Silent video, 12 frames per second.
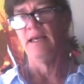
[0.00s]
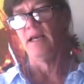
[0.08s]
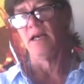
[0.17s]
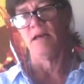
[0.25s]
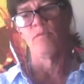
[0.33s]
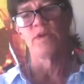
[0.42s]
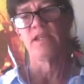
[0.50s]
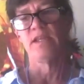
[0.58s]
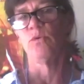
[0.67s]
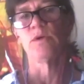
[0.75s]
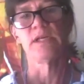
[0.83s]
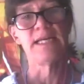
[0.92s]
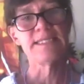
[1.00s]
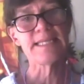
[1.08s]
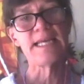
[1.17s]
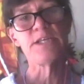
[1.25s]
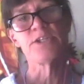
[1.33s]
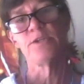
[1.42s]
um, within
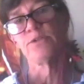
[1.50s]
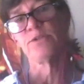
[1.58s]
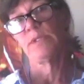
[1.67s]
organizations,